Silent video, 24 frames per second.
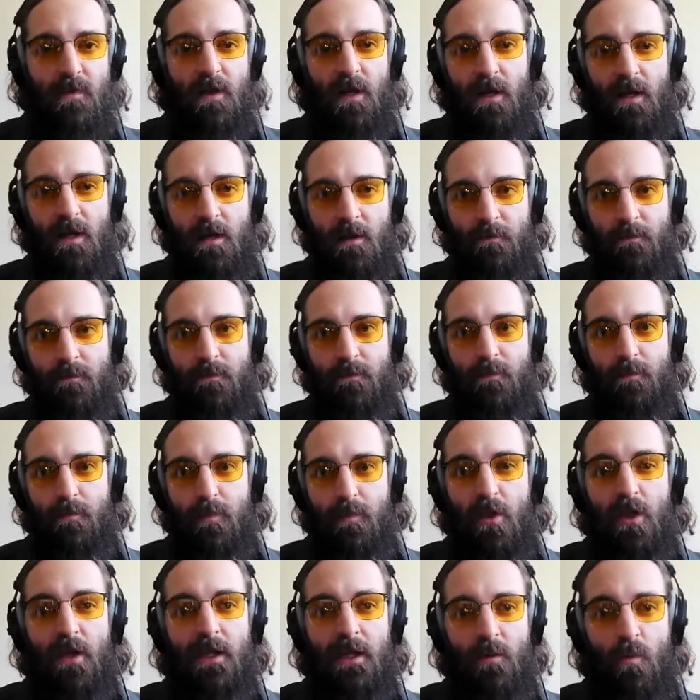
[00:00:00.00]

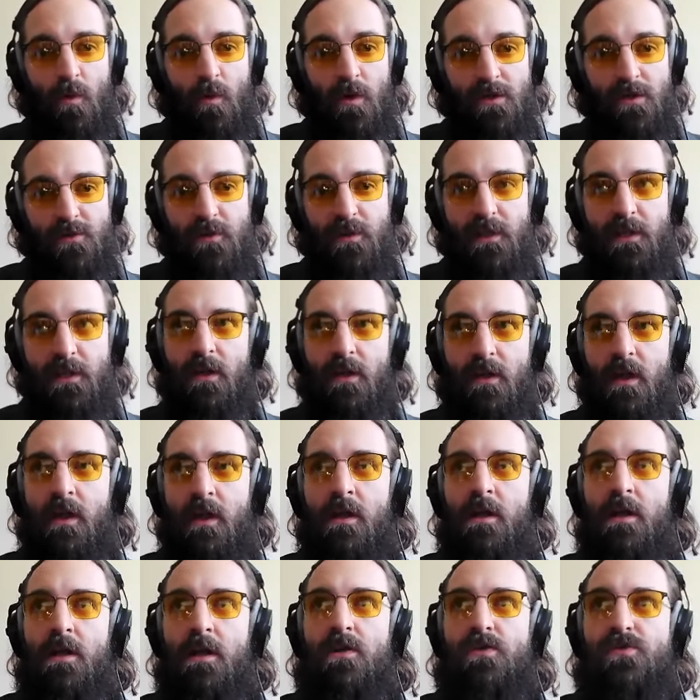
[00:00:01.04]
plugin works really good.
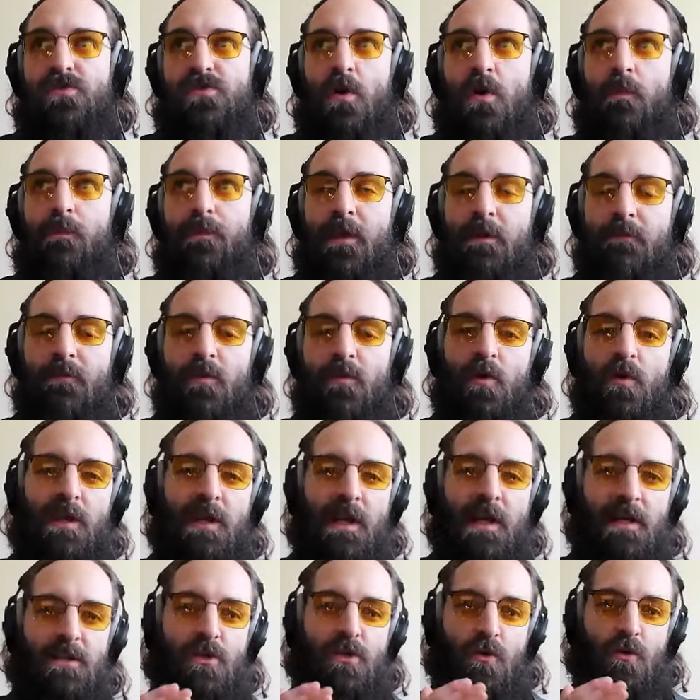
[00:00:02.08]
So if you
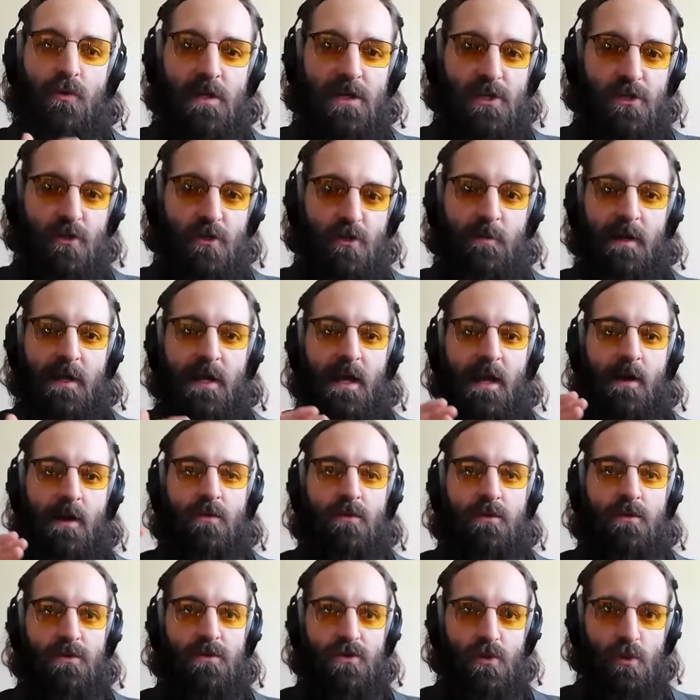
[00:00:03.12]
connect your Restream account
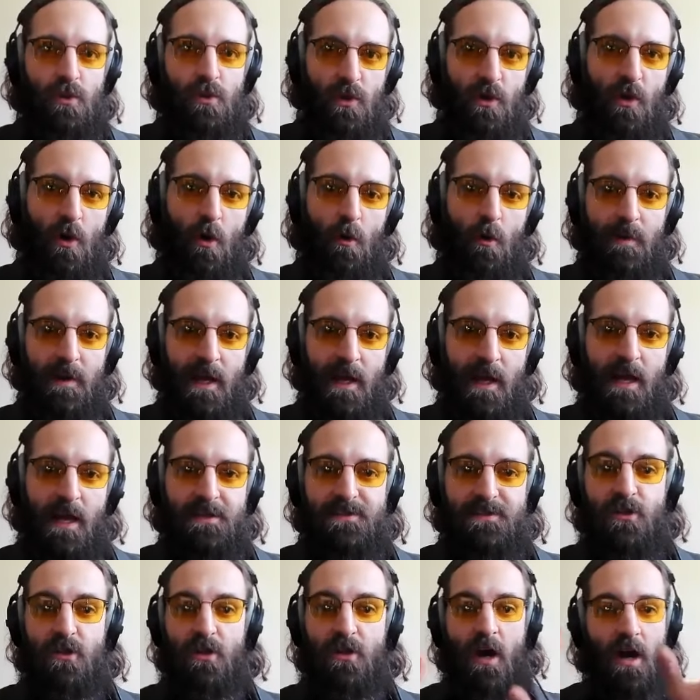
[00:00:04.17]
to your
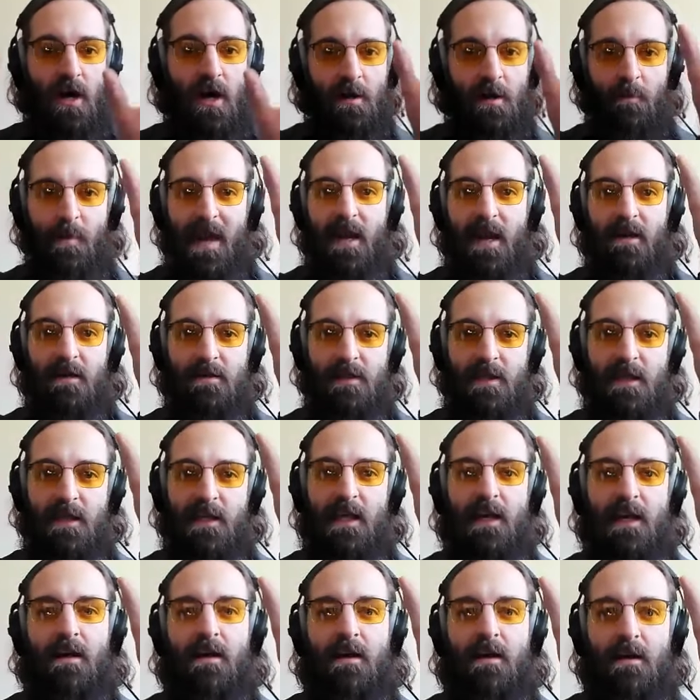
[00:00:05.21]
OBS, you'll automatically
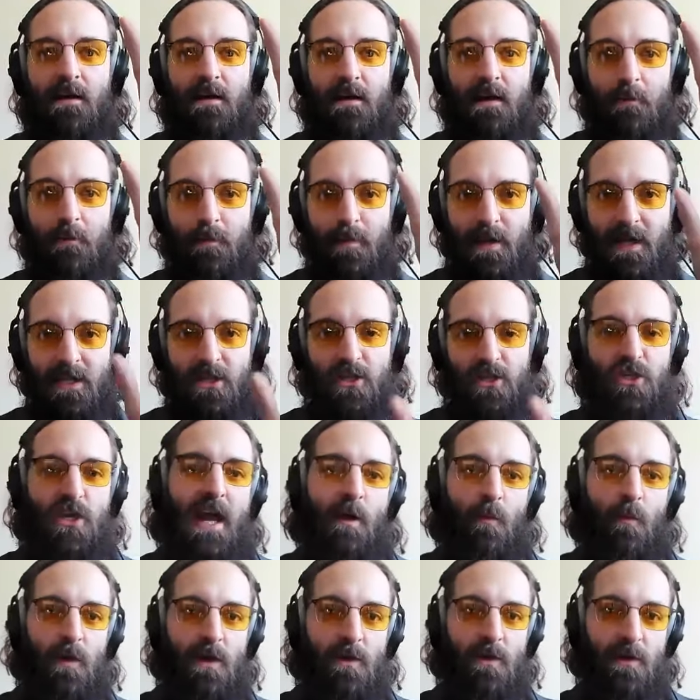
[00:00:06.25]
get a big
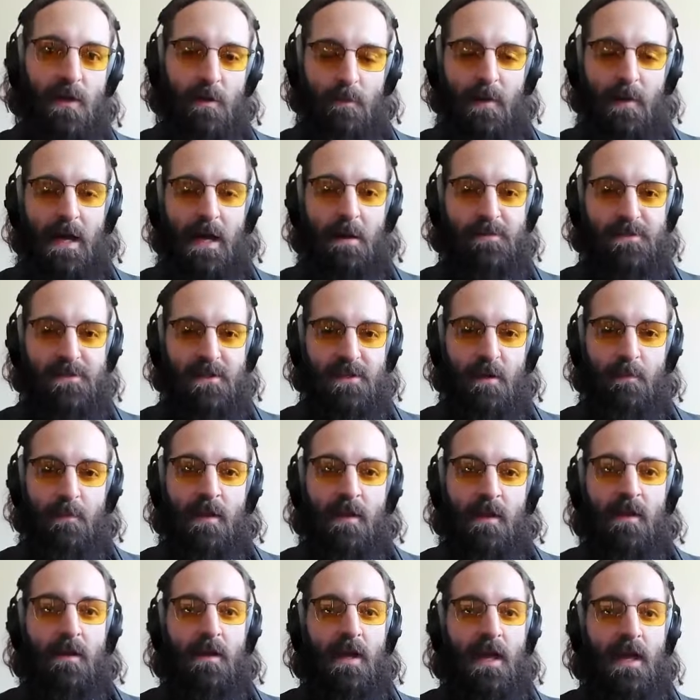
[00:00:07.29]
chat window that pops up.
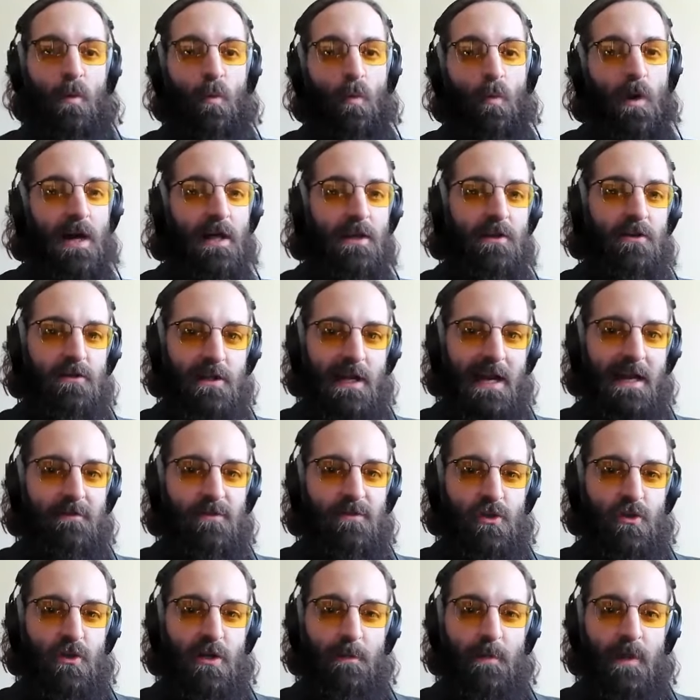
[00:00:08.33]
And while you're live
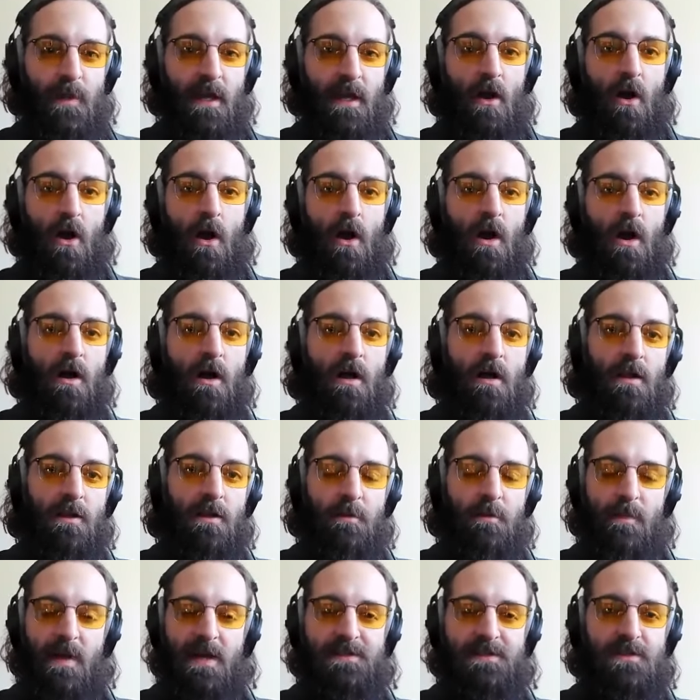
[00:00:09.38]
streaming, all
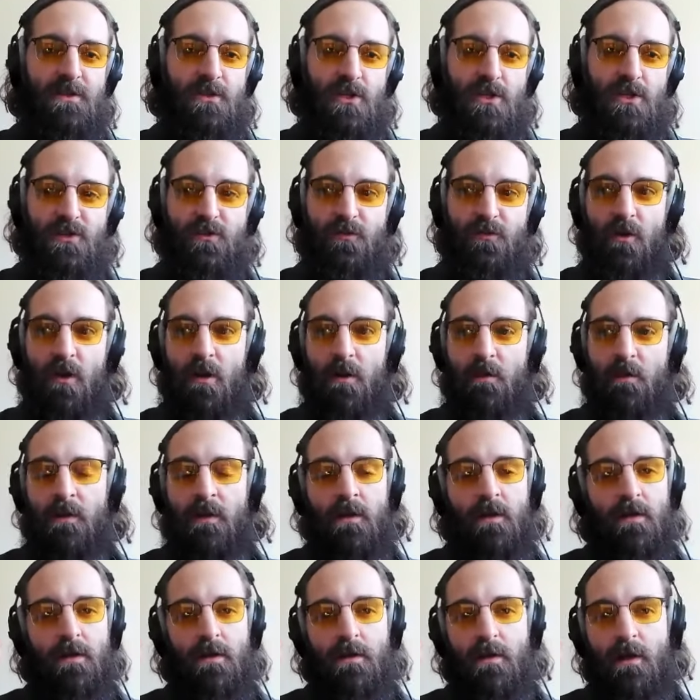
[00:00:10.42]
the messages from
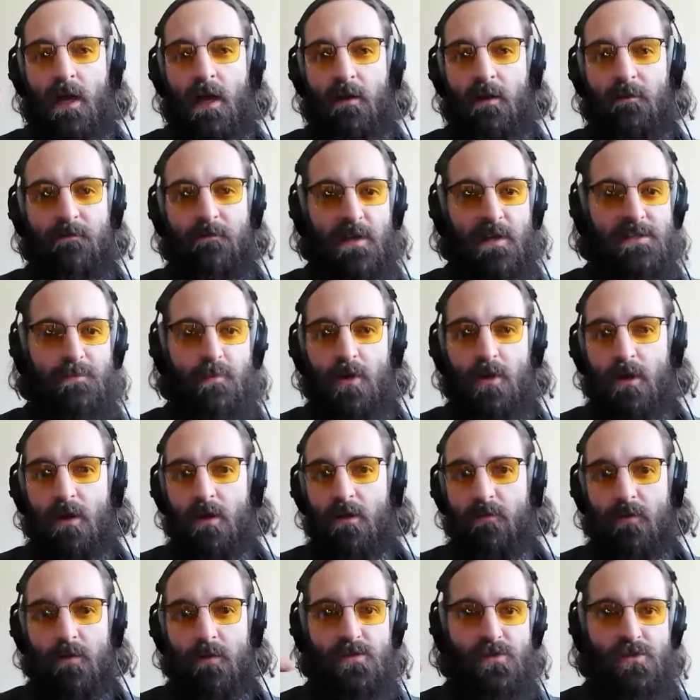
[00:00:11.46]
Facebook,
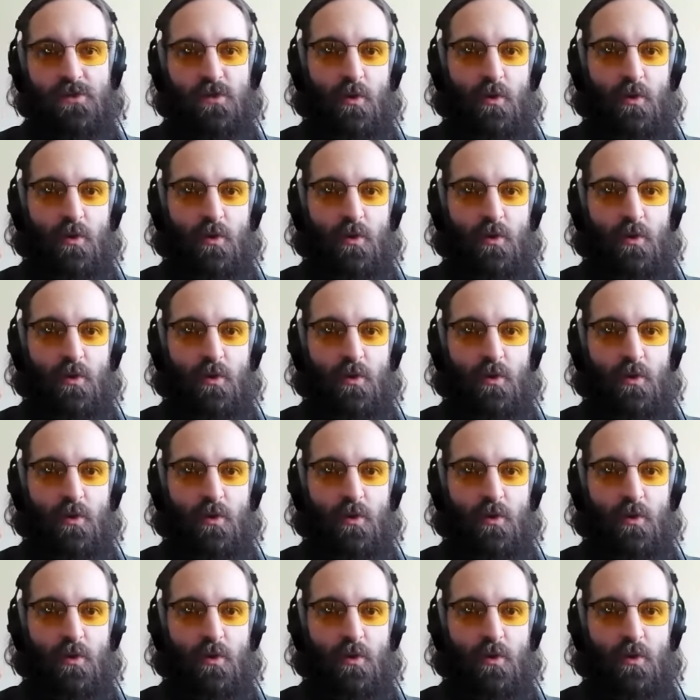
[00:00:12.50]
from